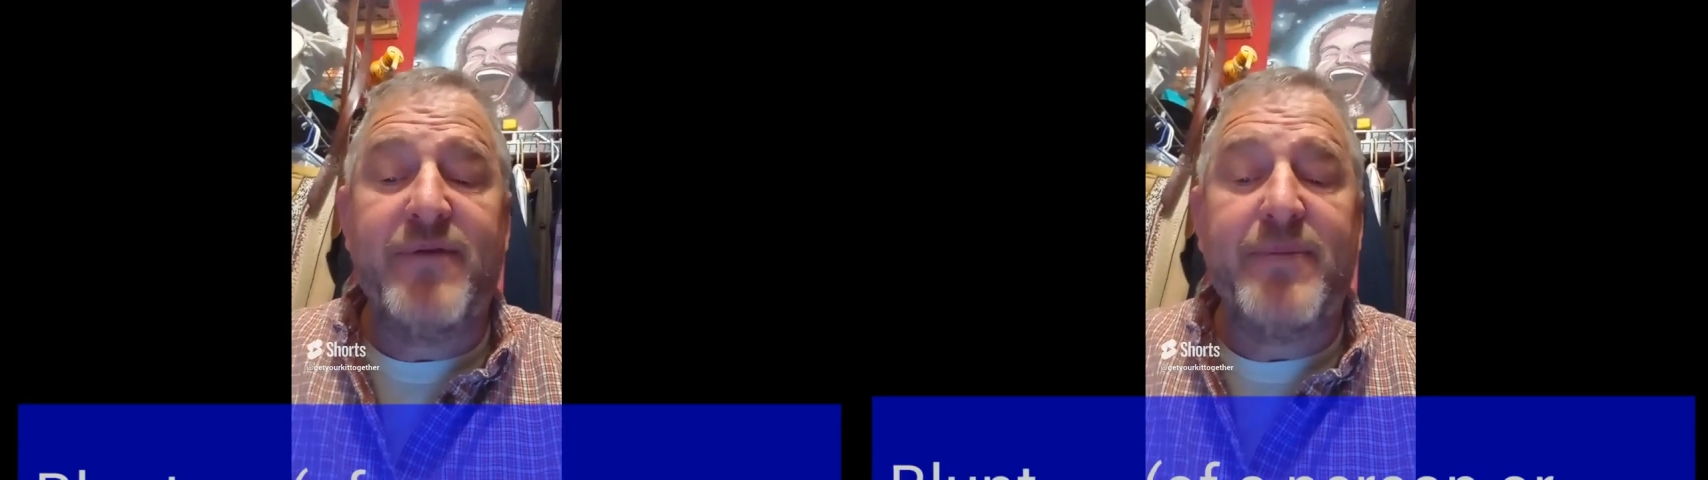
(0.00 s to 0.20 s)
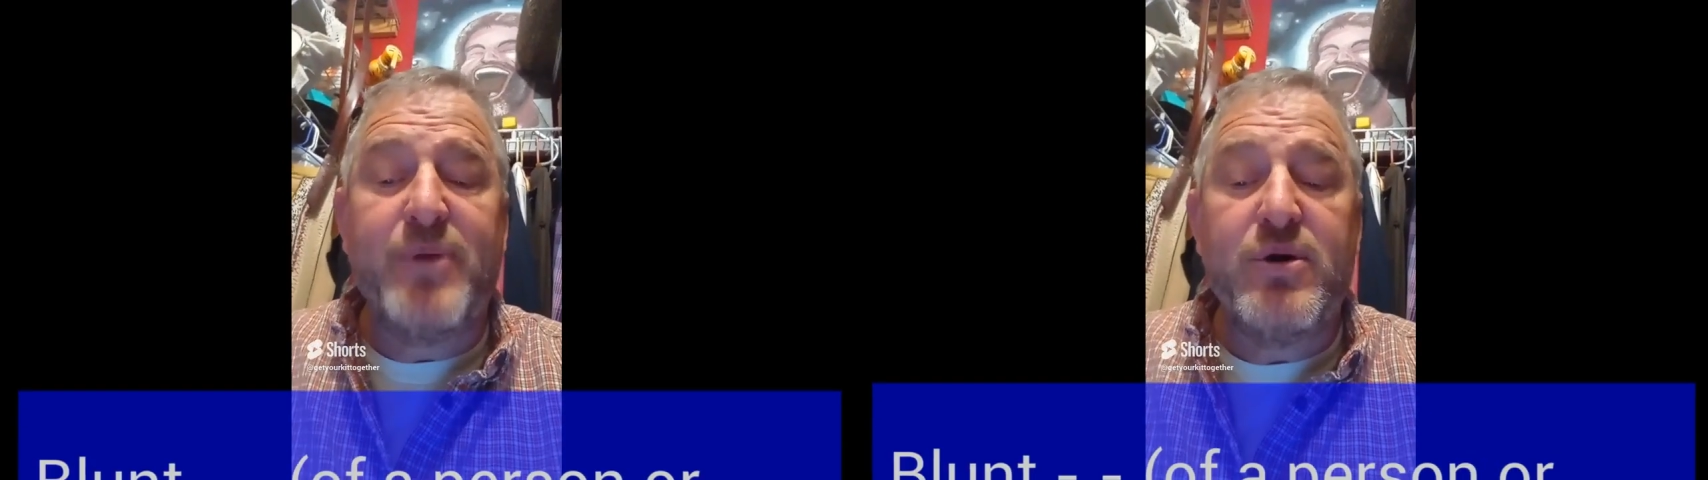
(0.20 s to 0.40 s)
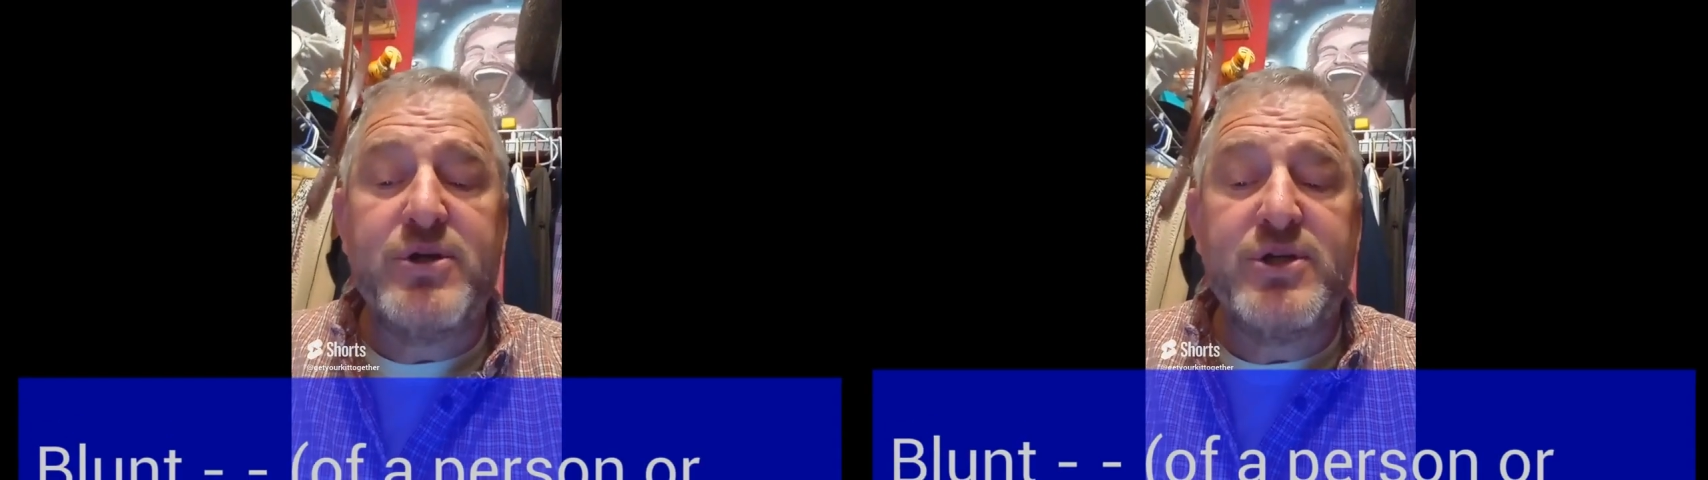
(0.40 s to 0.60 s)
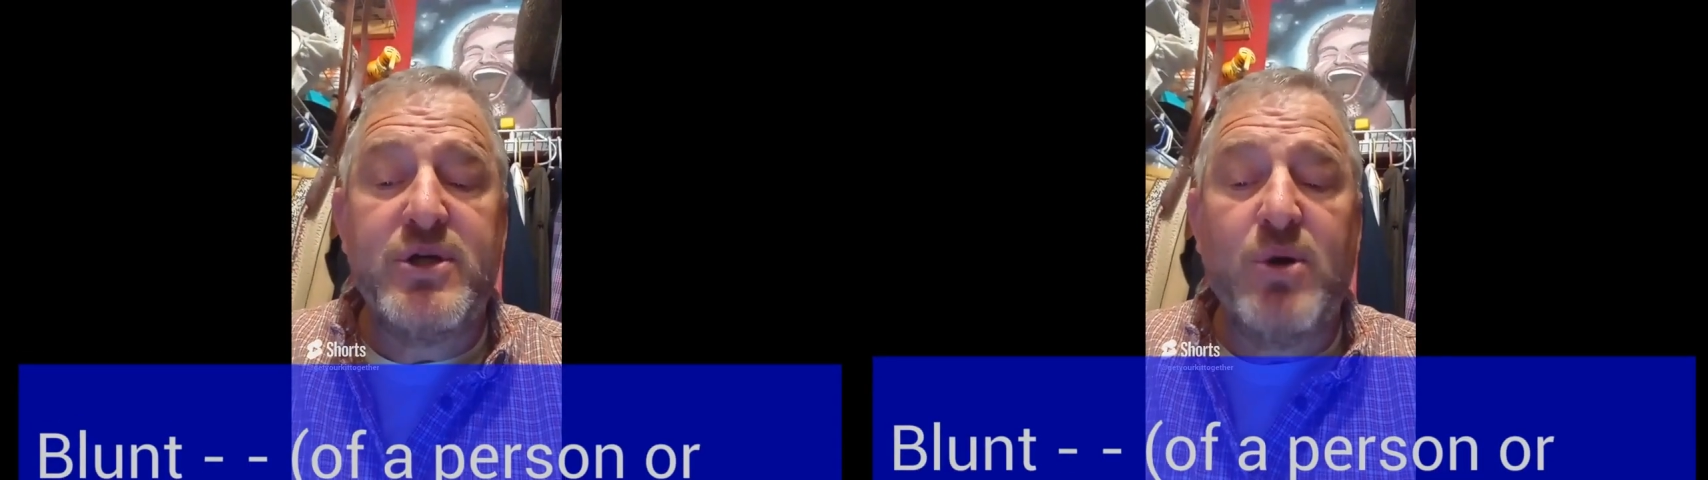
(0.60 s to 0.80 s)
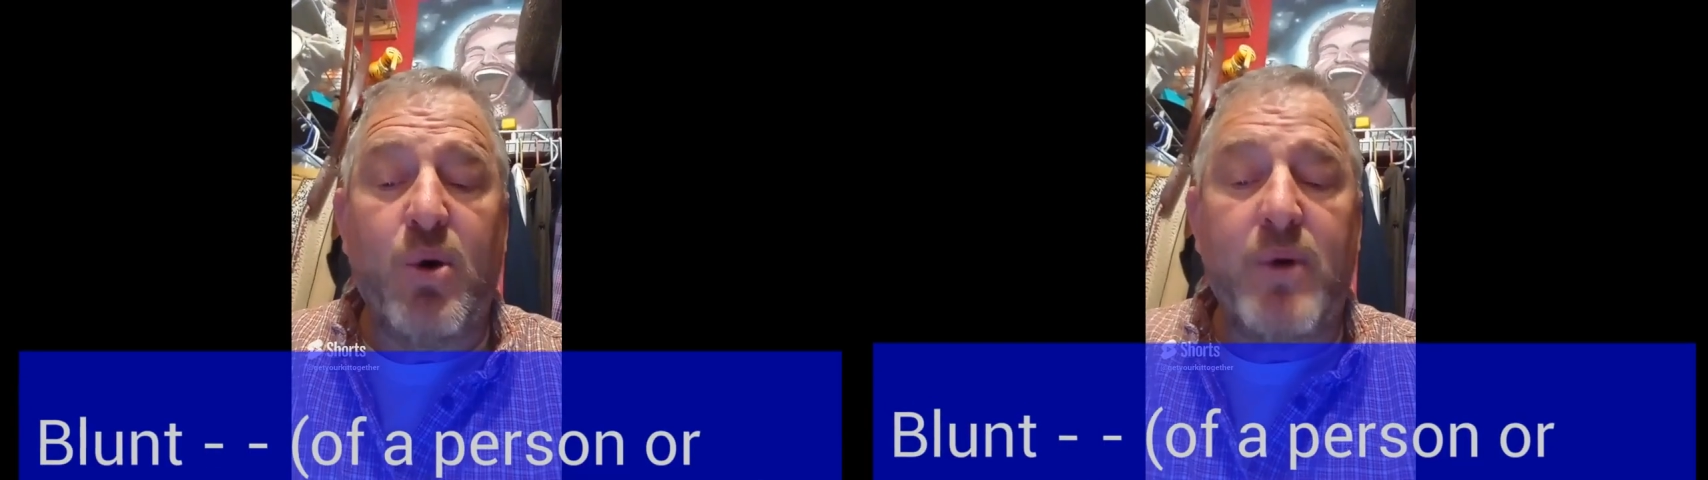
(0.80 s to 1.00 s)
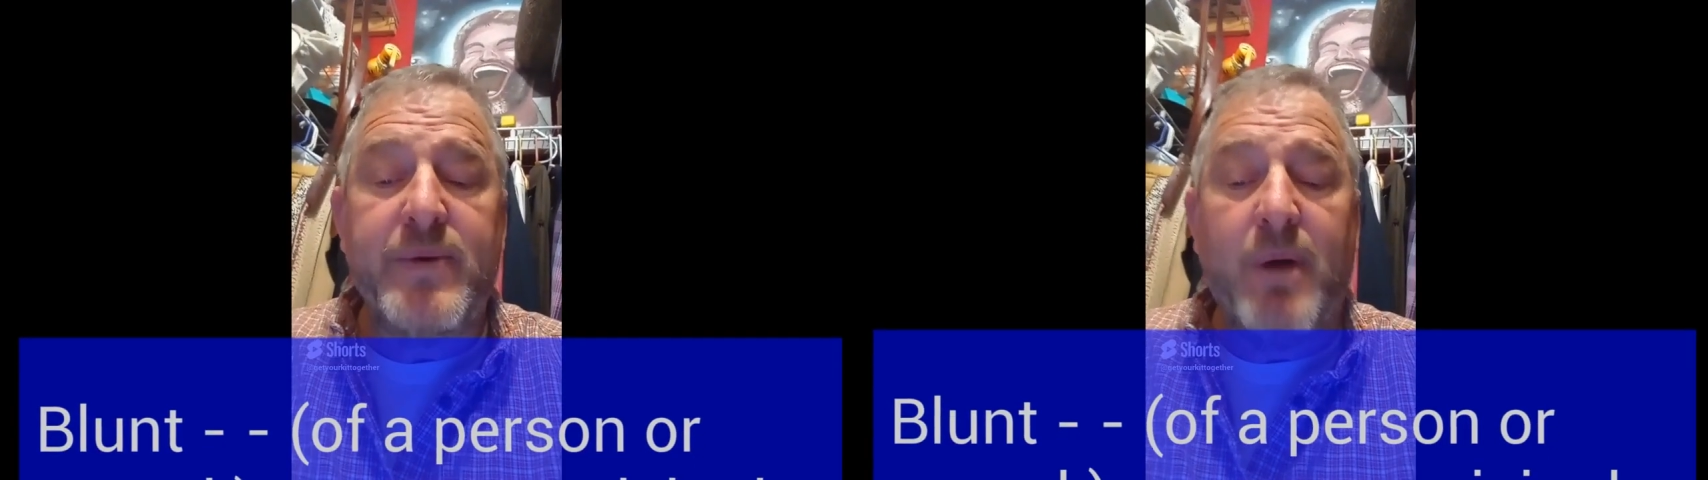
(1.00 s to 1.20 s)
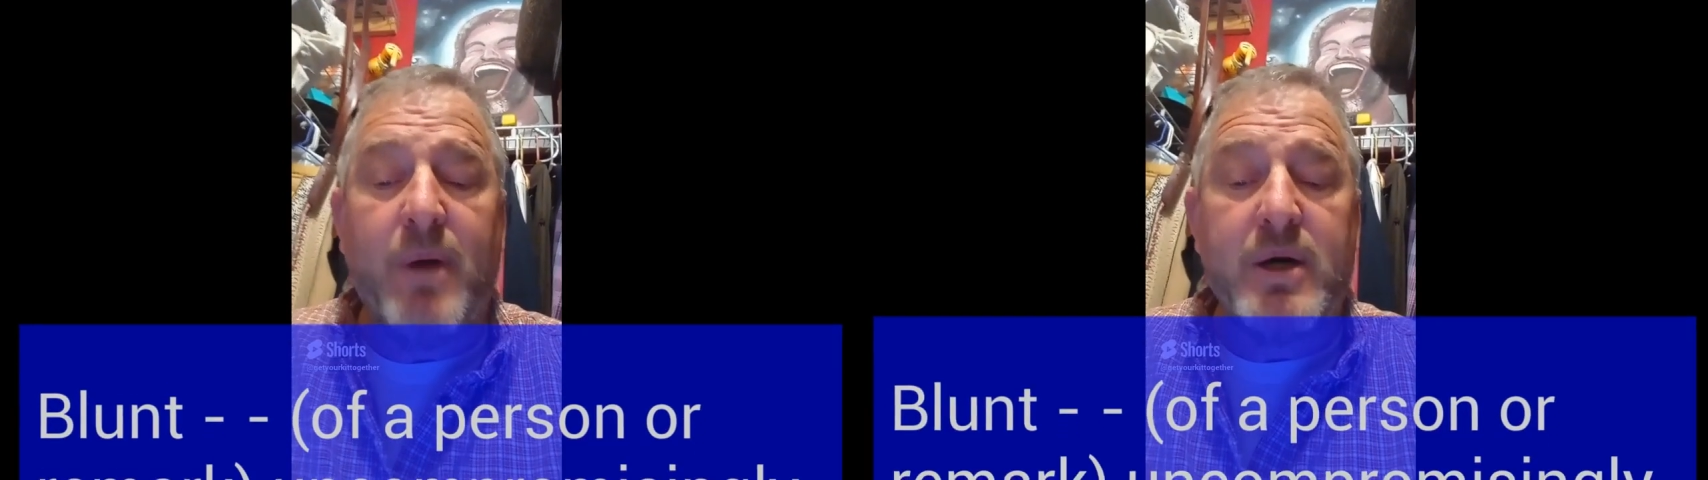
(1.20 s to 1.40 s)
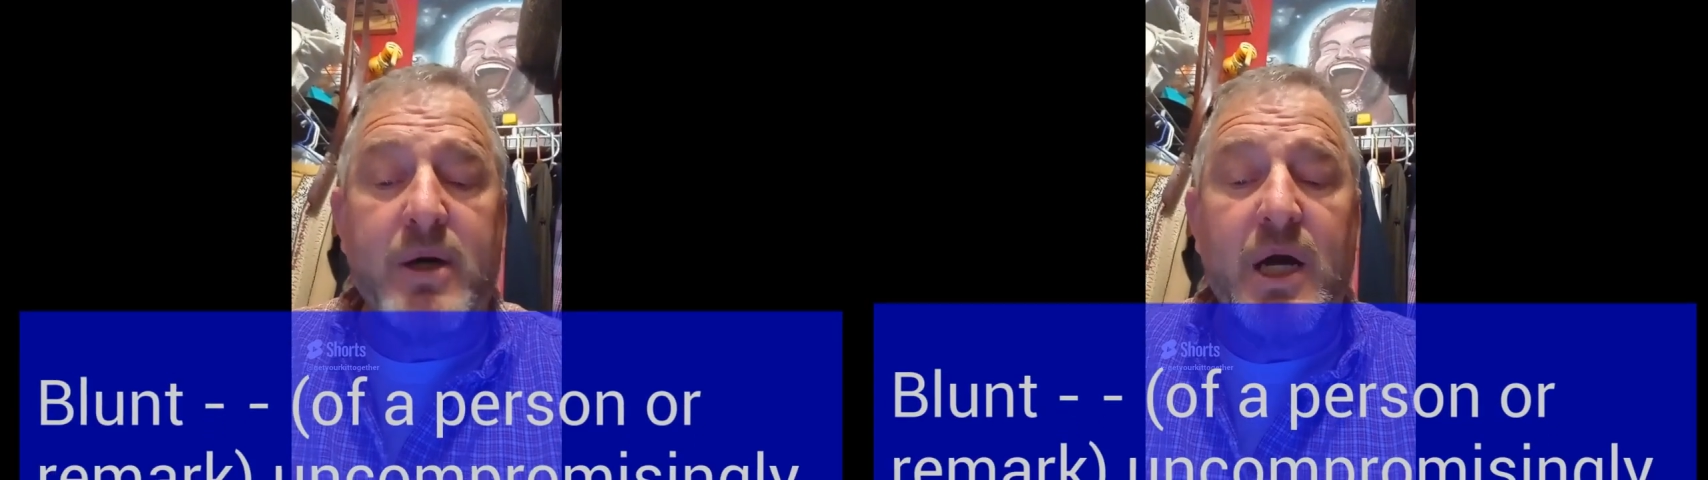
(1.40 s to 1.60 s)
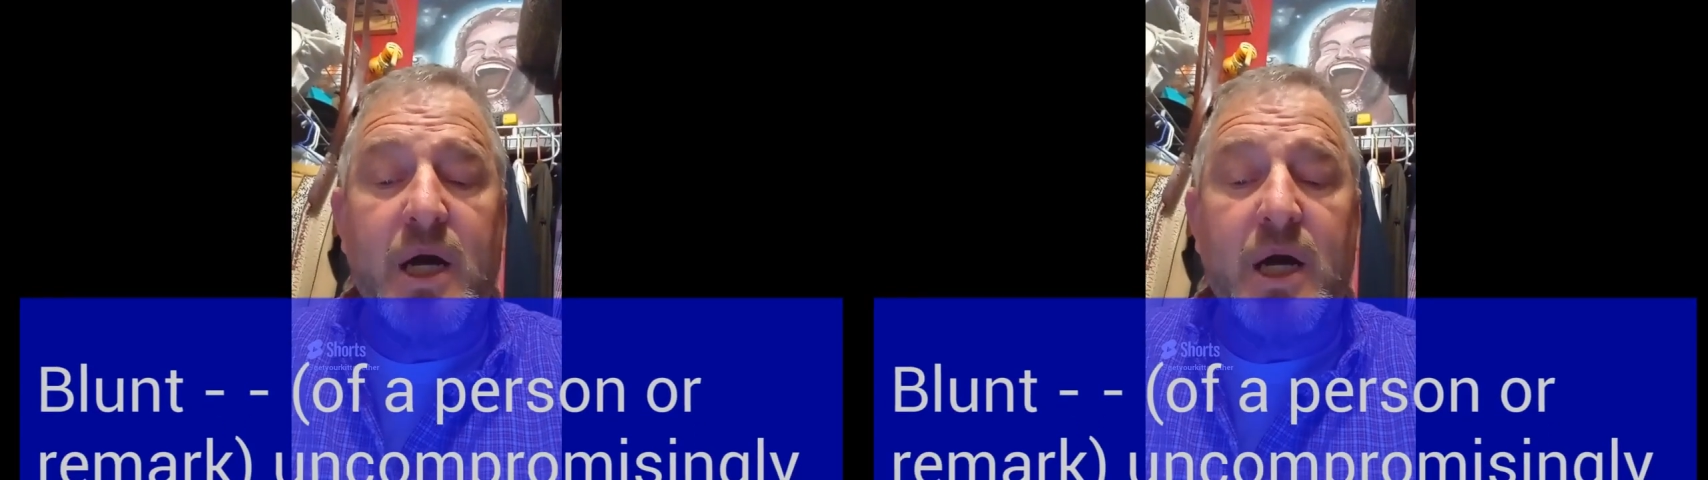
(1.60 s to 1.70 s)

a person or remark